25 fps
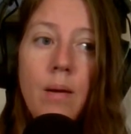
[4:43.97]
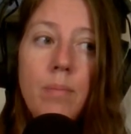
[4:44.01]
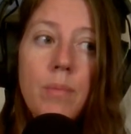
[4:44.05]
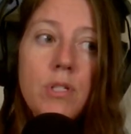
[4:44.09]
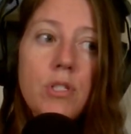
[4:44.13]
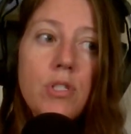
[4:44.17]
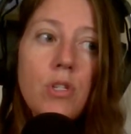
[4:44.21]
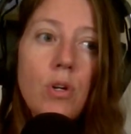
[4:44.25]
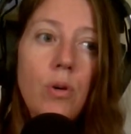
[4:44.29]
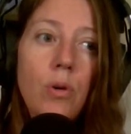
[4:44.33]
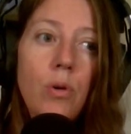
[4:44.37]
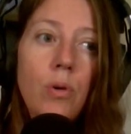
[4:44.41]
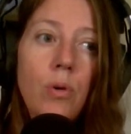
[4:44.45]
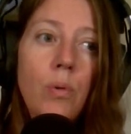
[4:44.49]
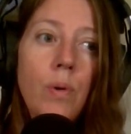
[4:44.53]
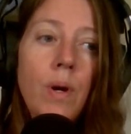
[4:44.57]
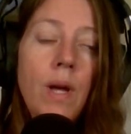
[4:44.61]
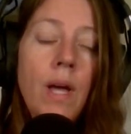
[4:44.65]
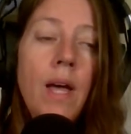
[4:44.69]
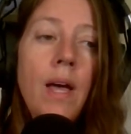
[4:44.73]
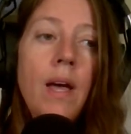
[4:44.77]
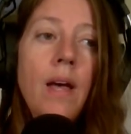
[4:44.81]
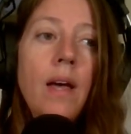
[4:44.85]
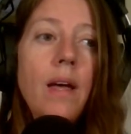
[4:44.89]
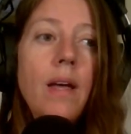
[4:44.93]
So
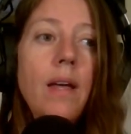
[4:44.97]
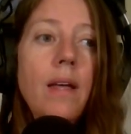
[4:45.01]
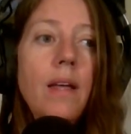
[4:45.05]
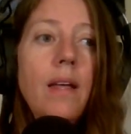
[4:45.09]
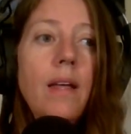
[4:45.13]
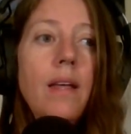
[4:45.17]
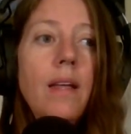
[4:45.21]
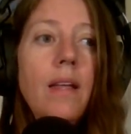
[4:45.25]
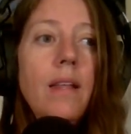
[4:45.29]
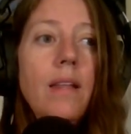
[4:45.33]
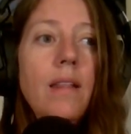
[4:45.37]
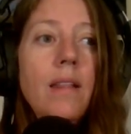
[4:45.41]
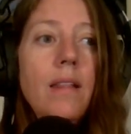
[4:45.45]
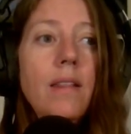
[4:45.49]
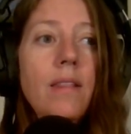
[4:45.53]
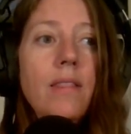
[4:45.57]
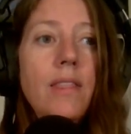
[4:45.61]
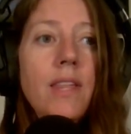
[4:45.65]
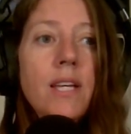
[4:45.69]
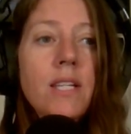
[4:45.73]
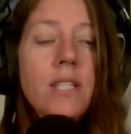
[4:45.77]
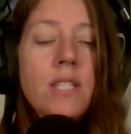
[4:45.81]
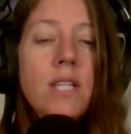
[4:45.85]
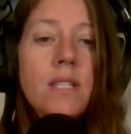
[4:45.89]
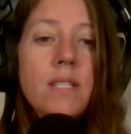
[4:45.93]

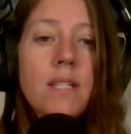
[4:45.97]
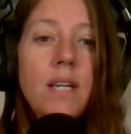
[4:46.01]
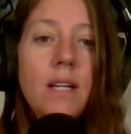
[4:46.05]
this is